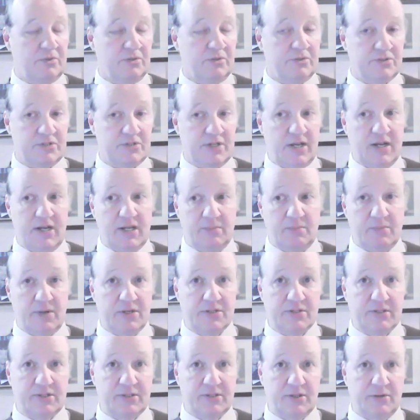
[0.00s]
stating
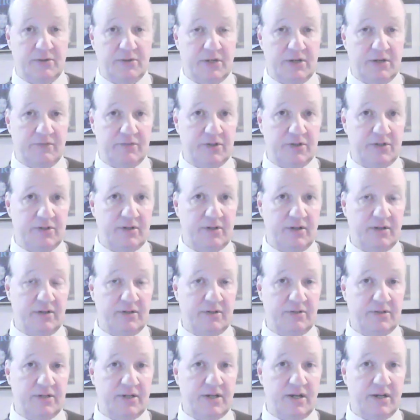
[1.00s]
basically, no, he never
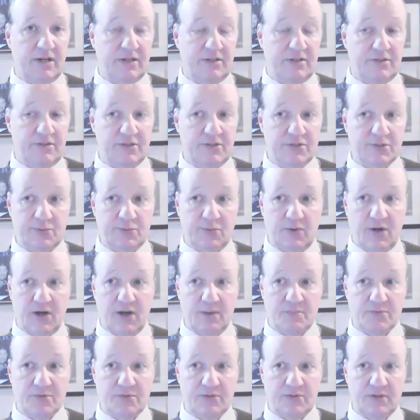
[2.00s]
did any of these
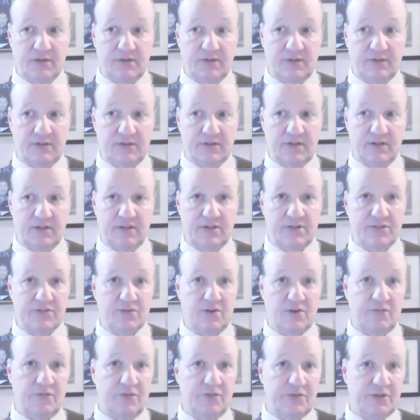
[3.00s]
crimes or did these
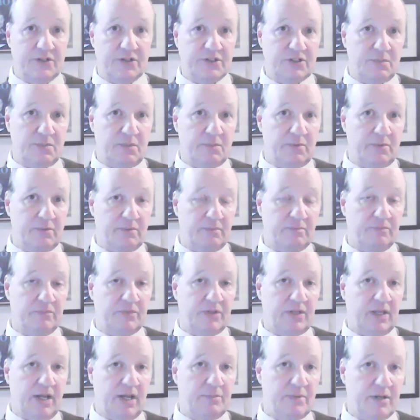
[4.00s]
awful things that people
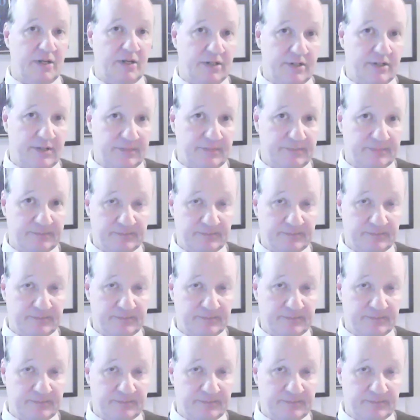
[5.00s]
claim that he did.